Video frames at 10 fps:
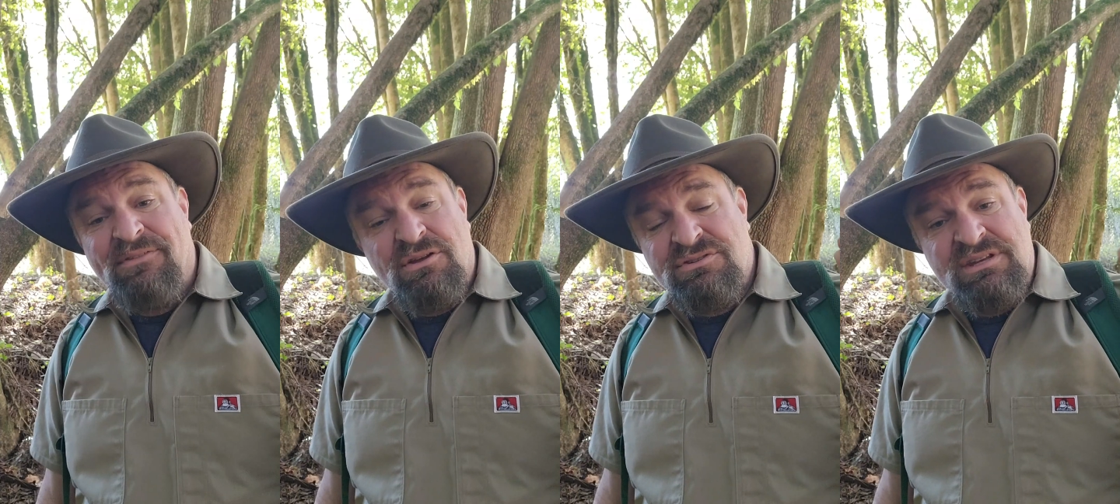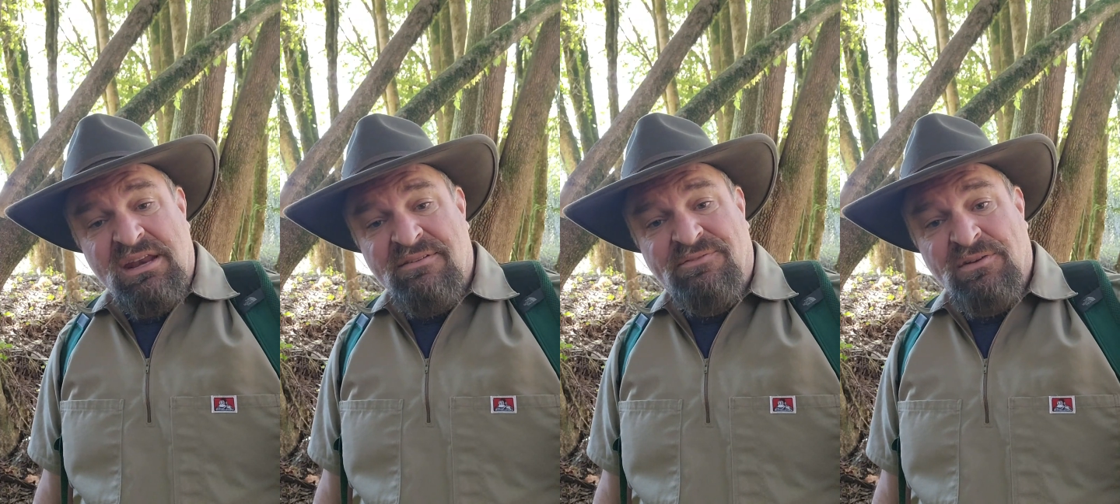those
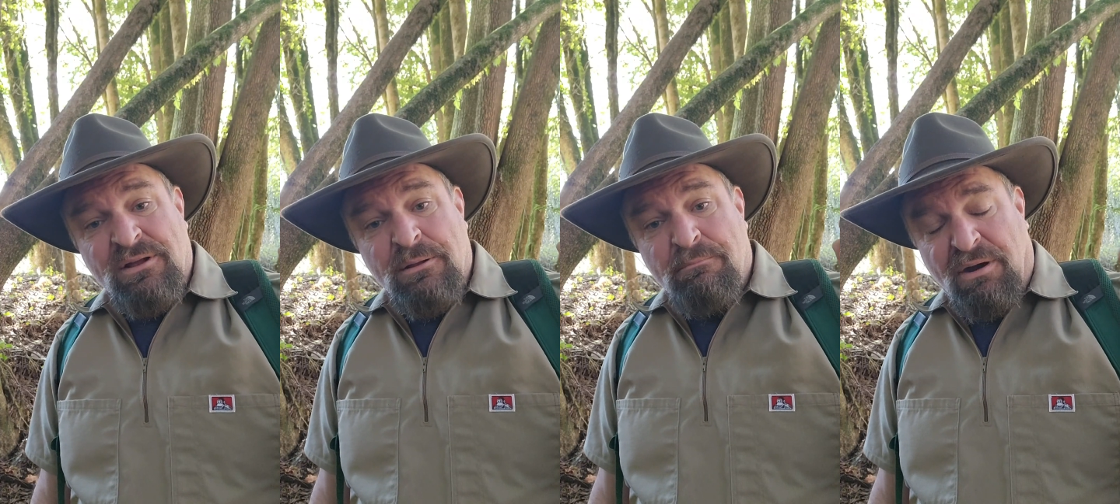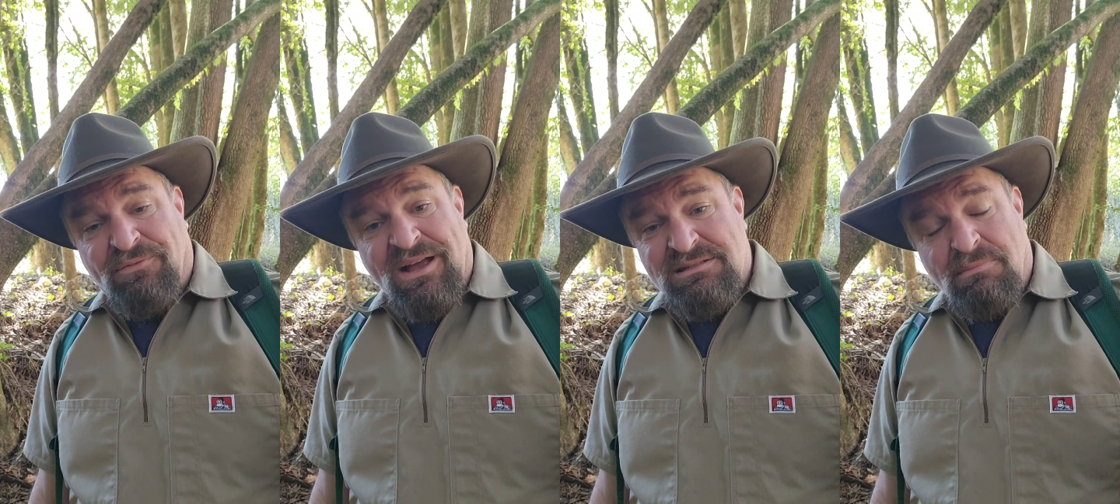native
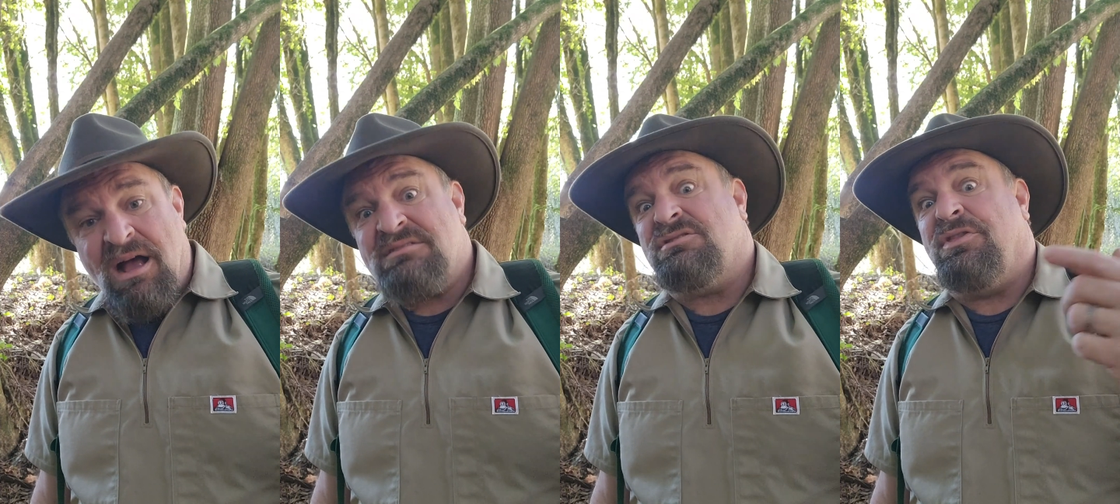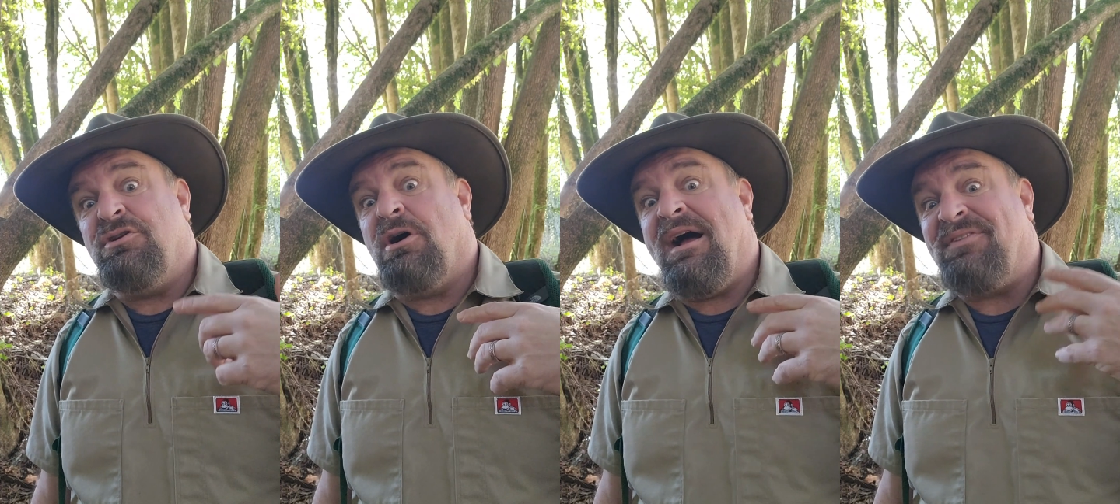butterflies and moths so they
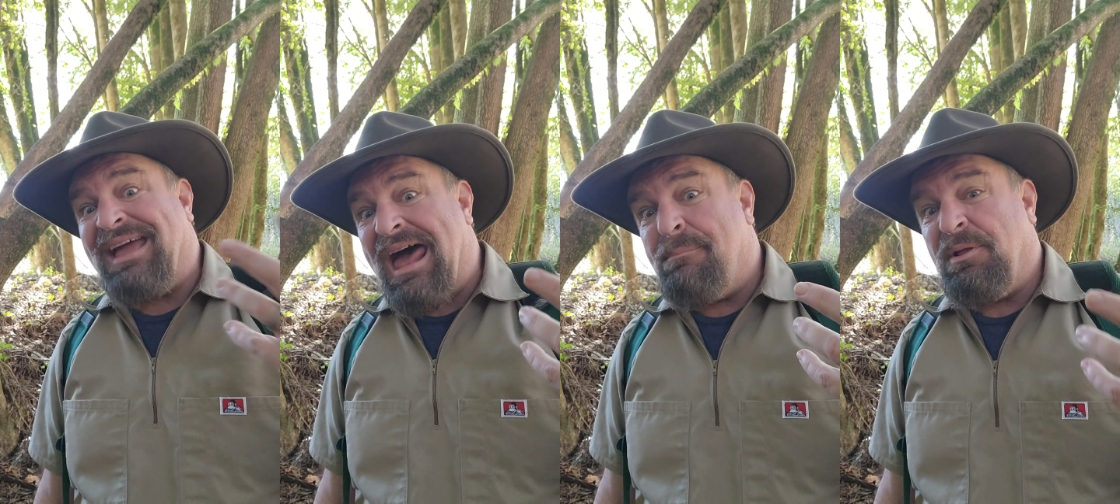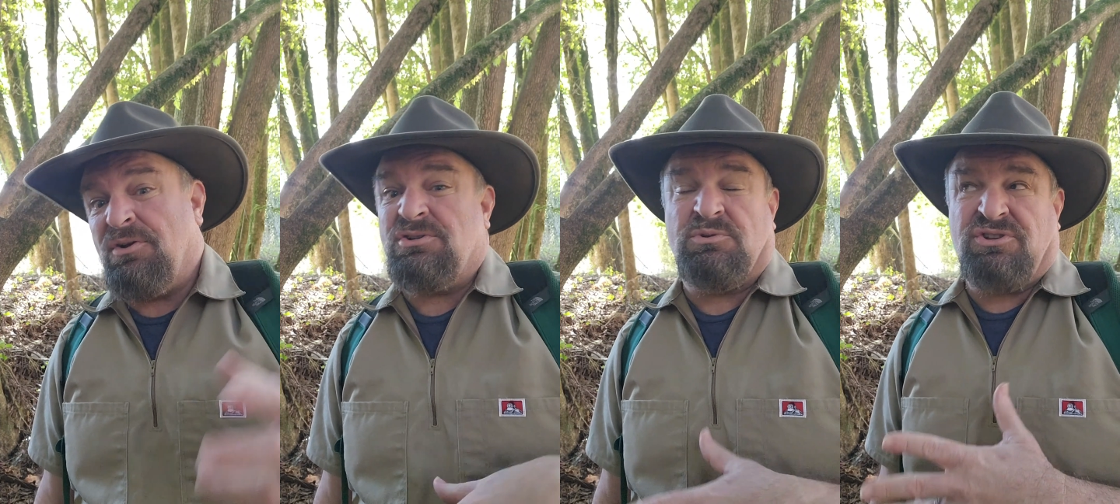don't have the
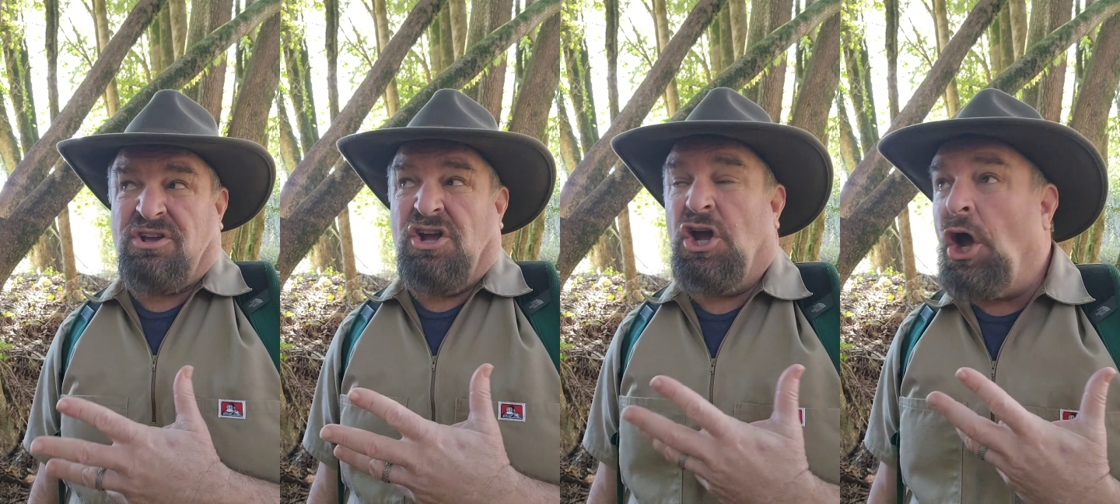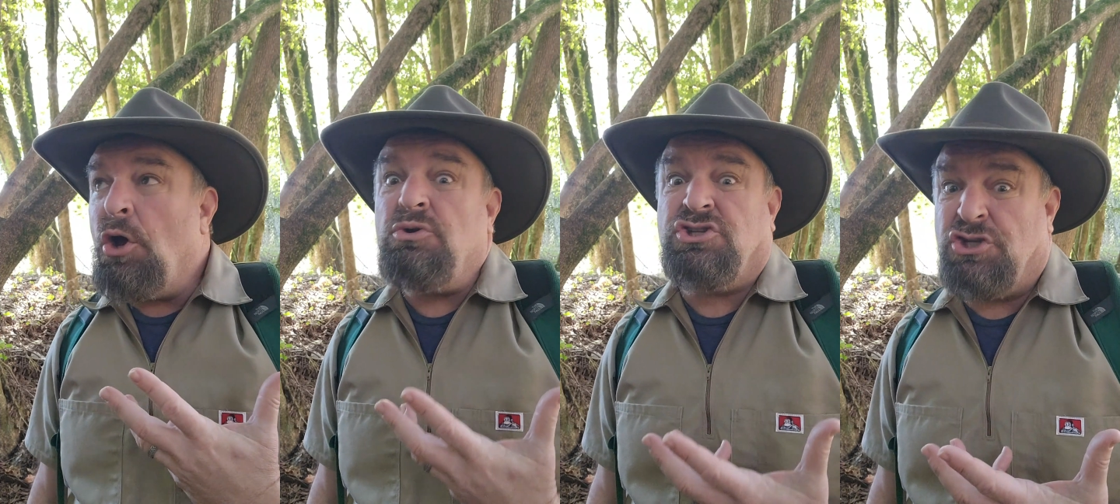caterpillars, which are the
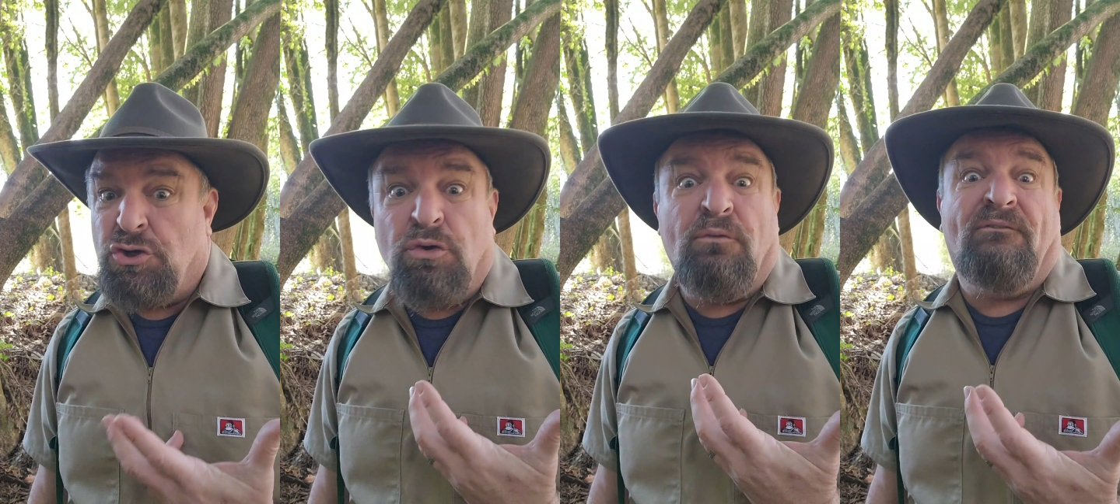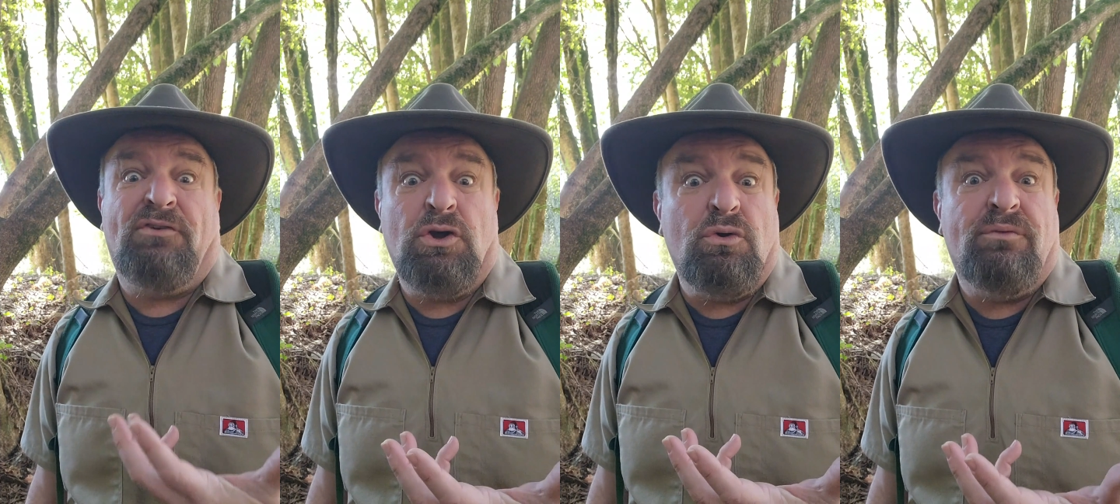go-to
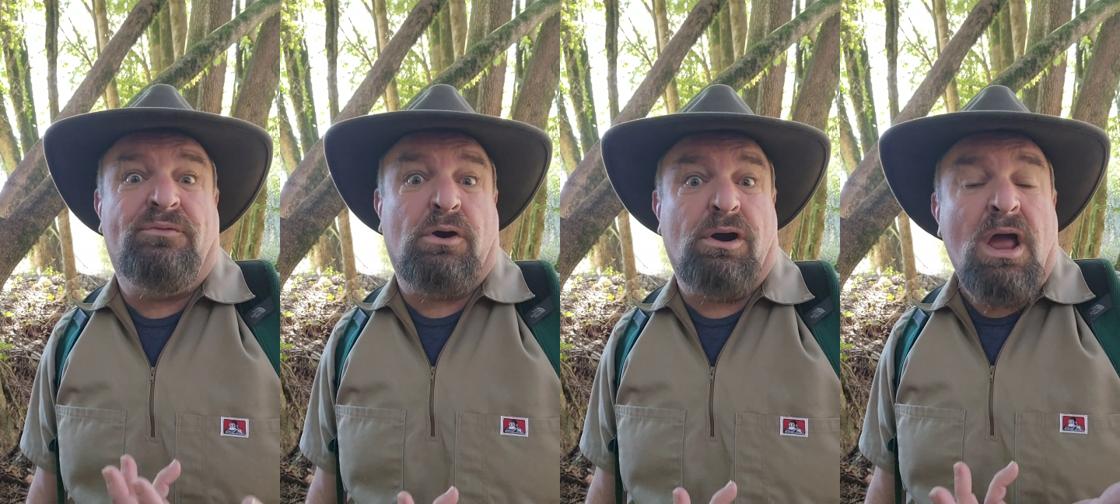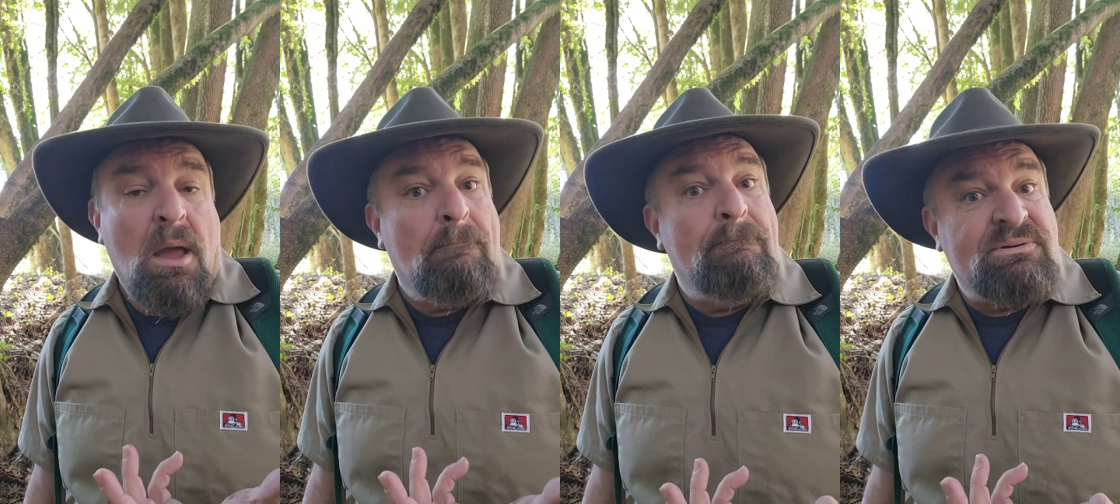food for
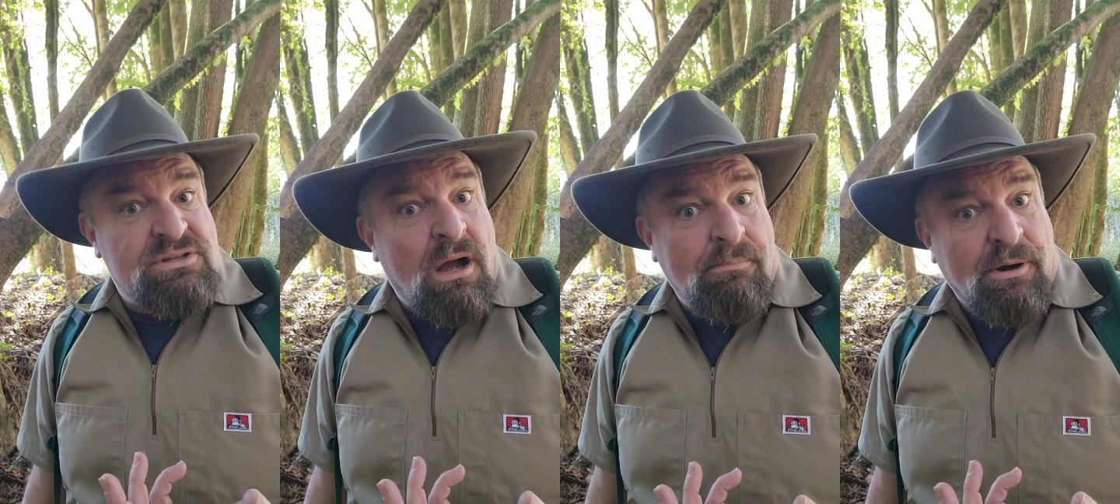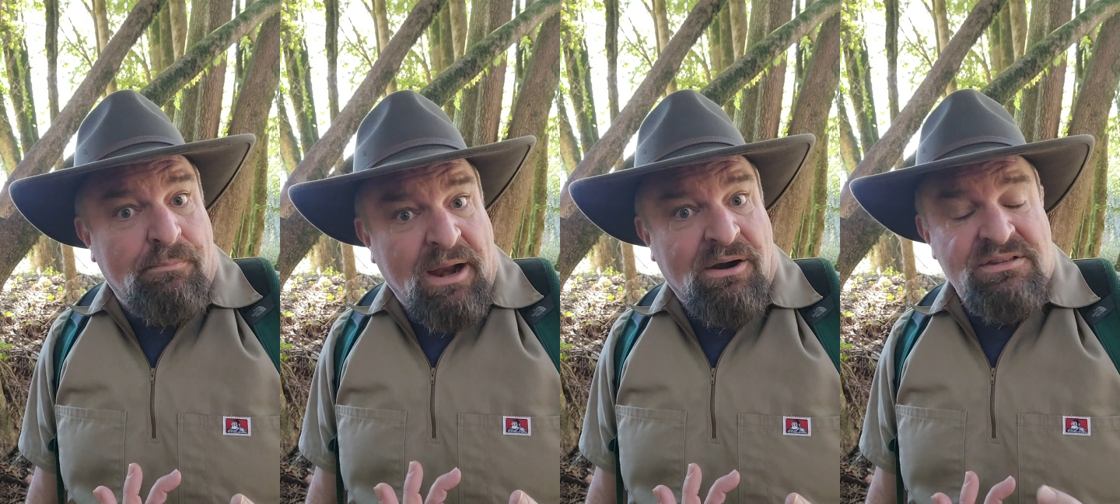songbird
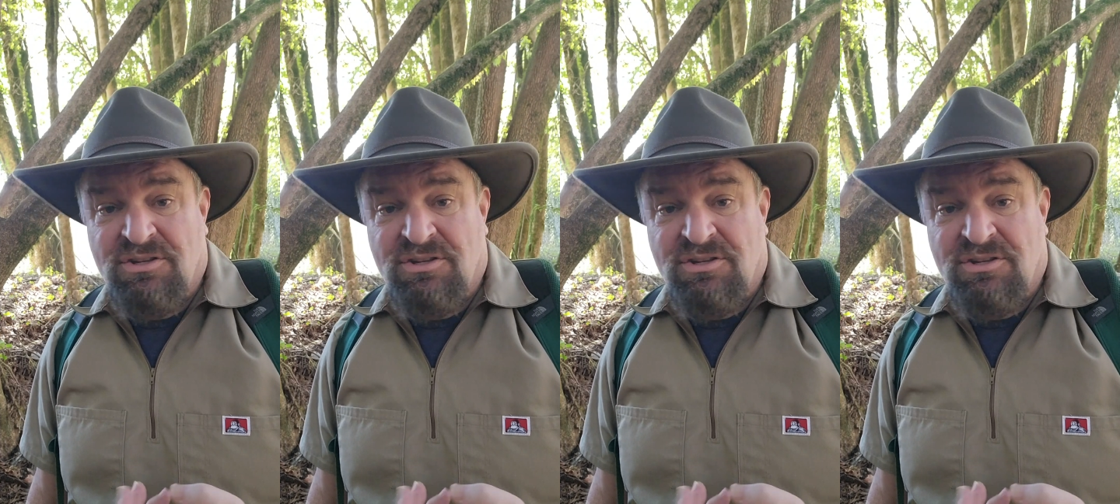parents.